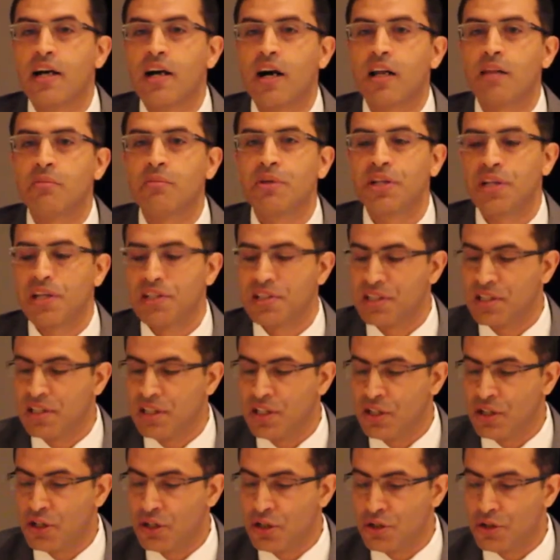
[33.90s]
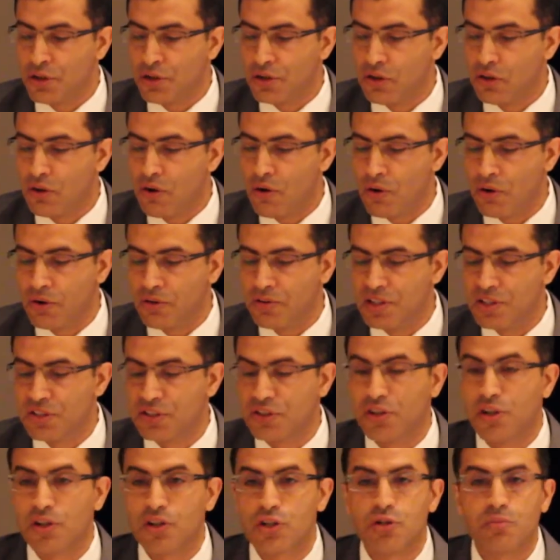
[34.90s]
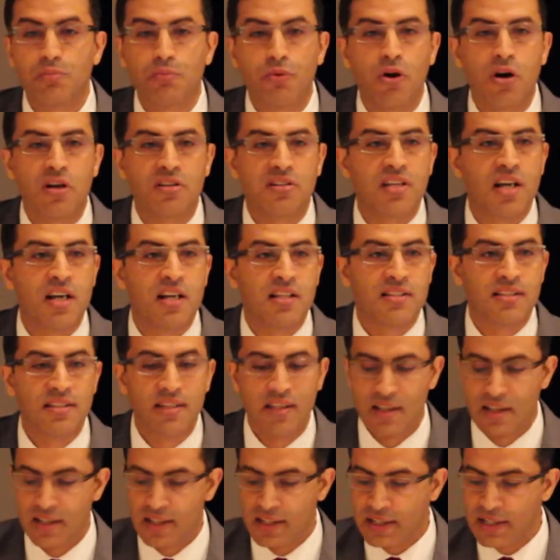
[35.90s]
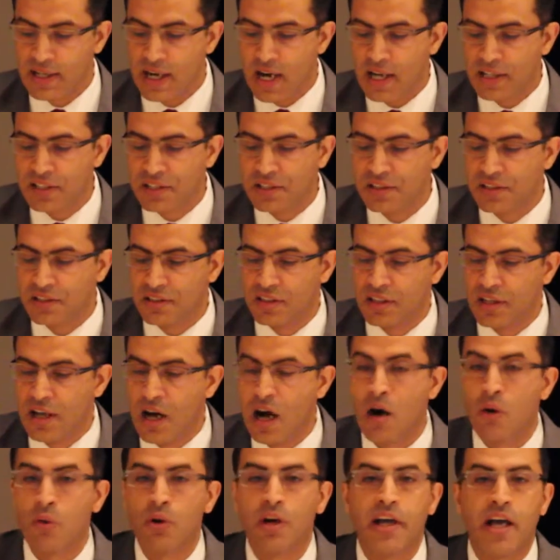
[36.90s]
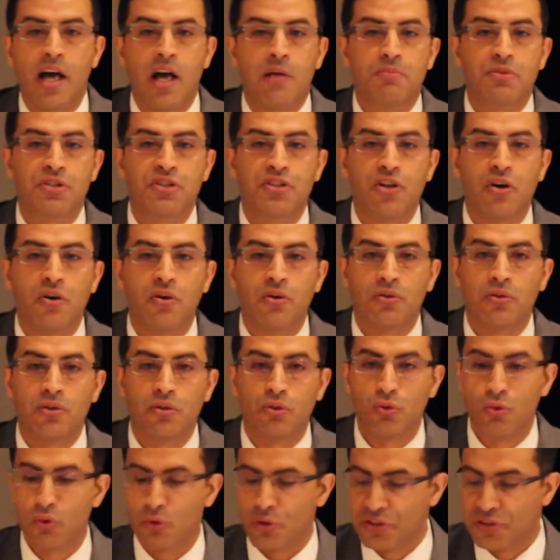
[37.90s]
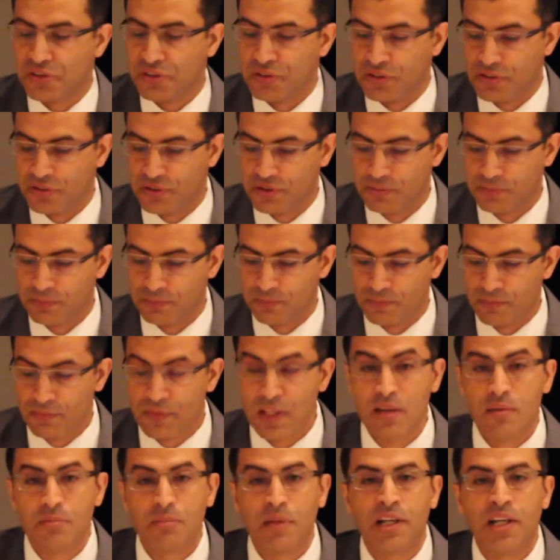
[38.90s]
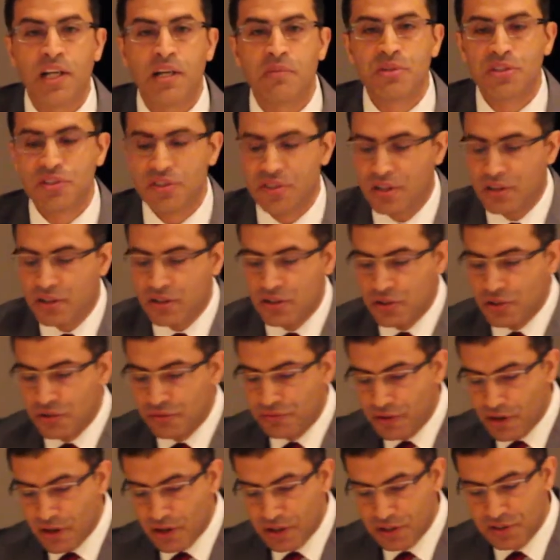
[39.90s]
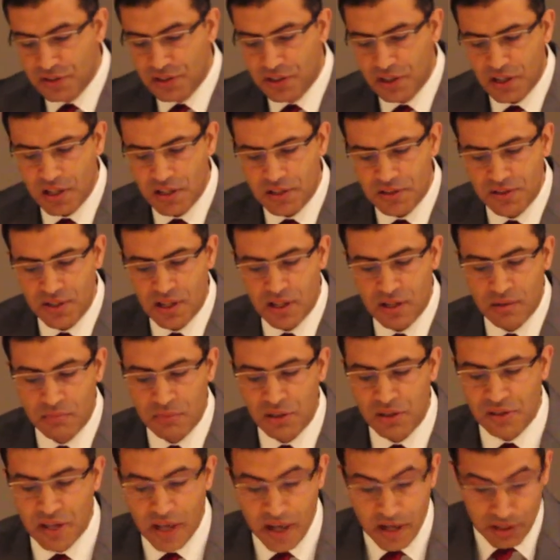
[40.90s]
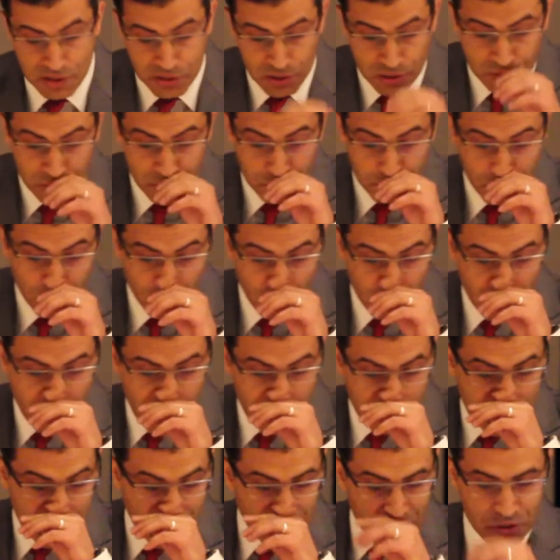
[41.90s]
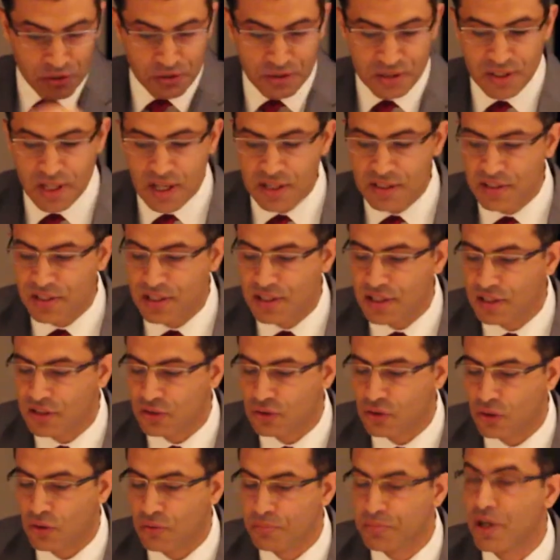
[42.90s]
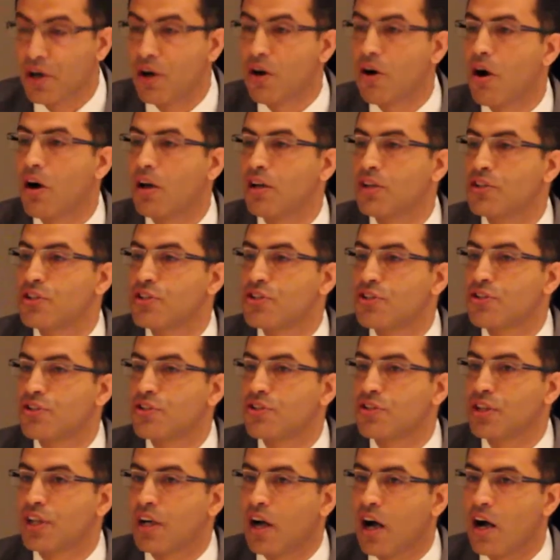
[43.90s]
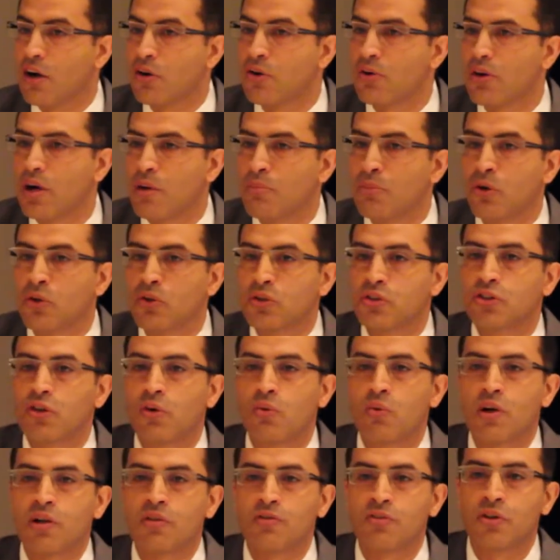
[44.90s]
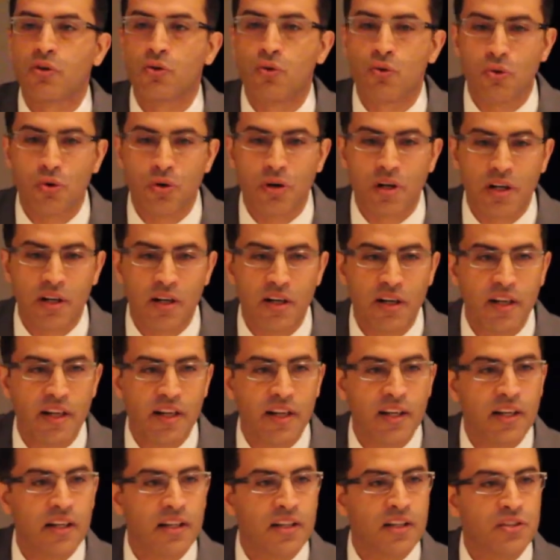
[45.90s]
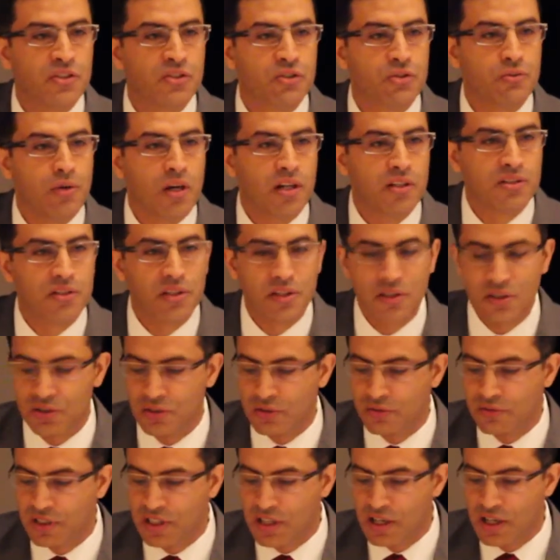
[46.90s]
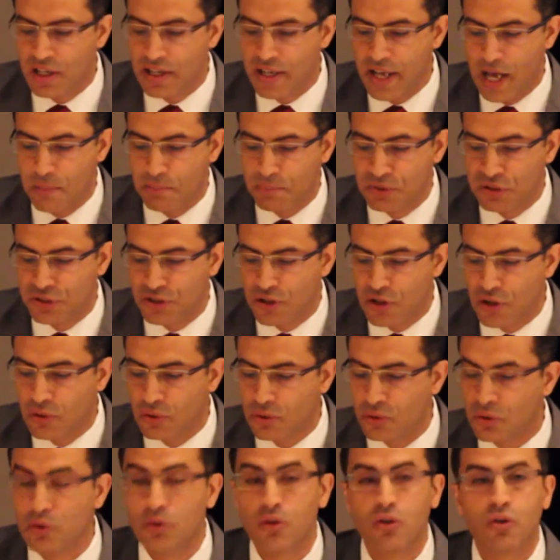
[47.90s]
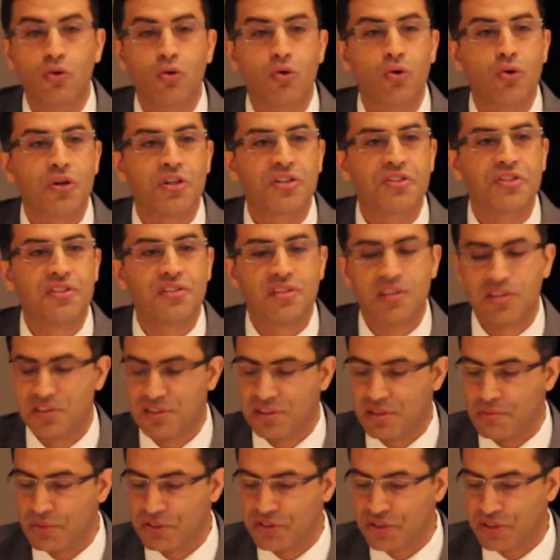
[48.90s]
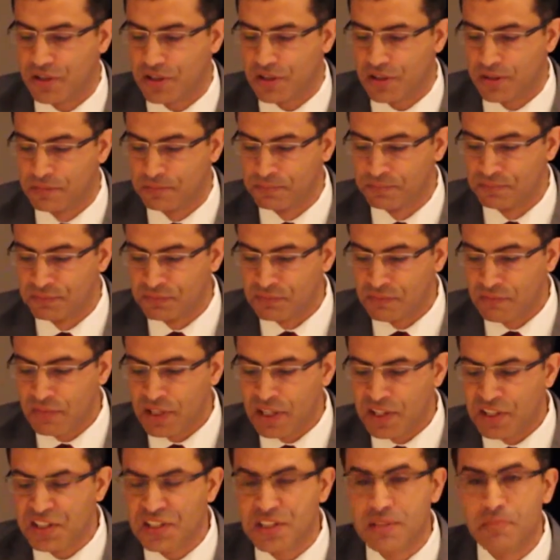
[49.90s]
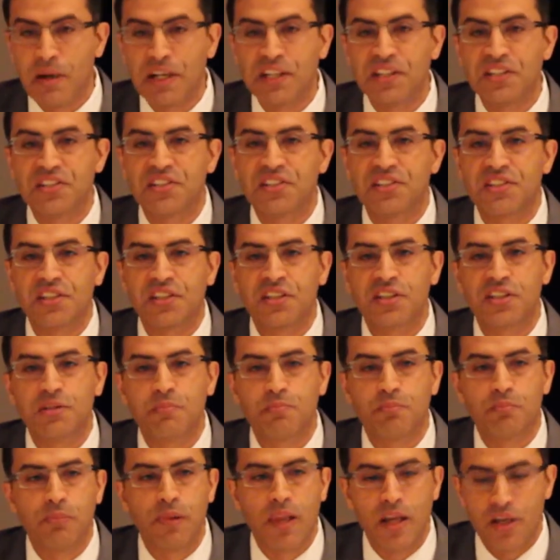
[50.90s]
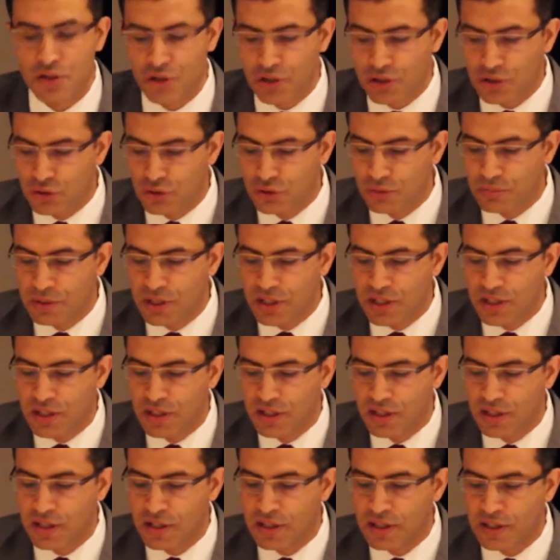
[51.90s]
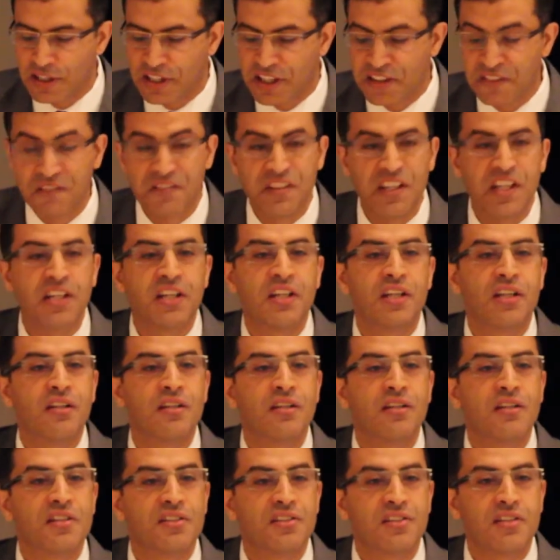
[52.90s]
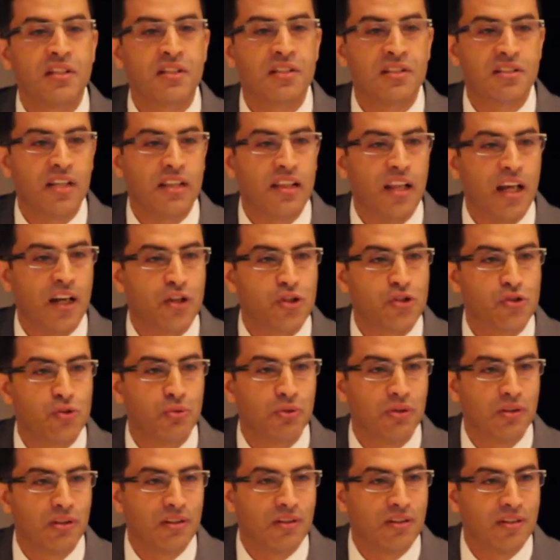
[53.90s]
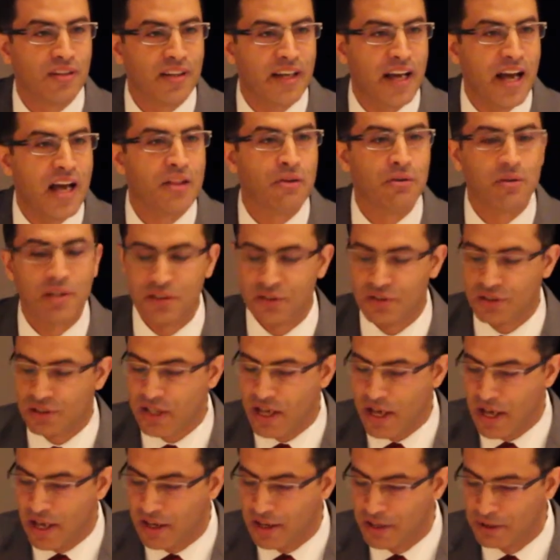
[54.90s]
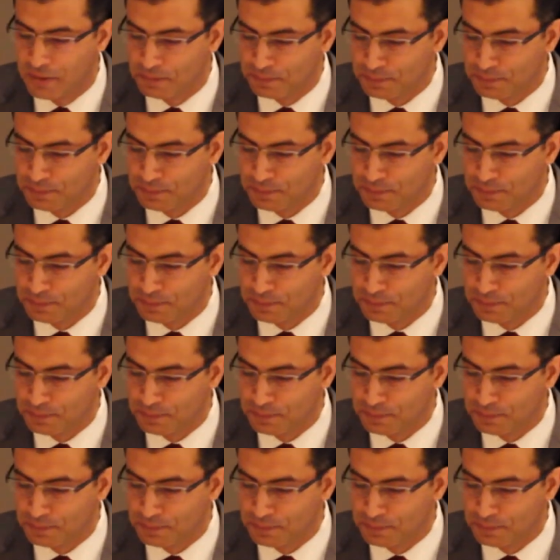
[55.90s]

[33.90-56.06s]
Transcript: culminating in a year-long research process guided in our capstone courses. My name is Jaafar Aksikas, and I'm the director of the program in Cultural Studies here at Columbia College, Chicago. I'm also one of the core instructors in the capstone course this semester. It is my distinct pleasure to be convening this intellectual gathering today.